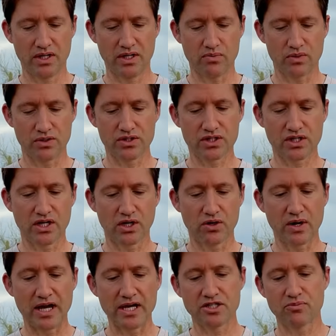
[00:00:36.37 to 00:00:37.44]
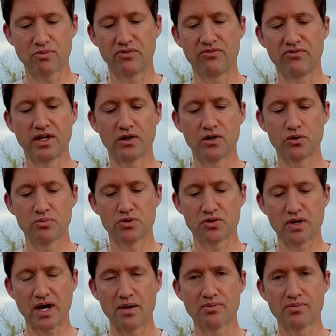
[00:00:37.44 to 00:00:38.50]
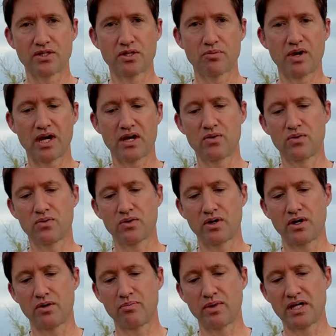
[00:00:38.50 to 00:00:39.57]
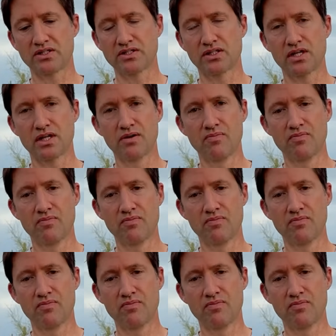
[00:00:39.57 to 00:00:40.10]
and we're just going to grasp the finger loop straps on the pan sling,